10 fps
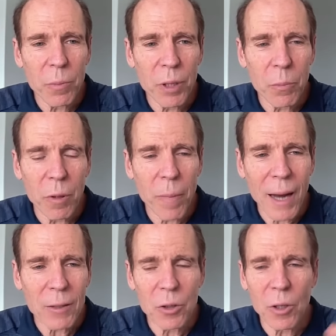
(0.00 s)
people
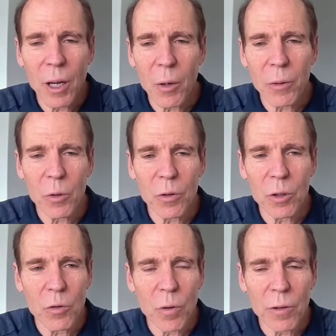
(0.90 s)
back to good health using
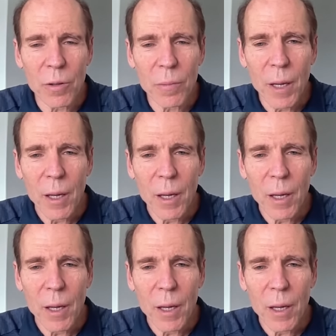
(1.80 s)
nutrition.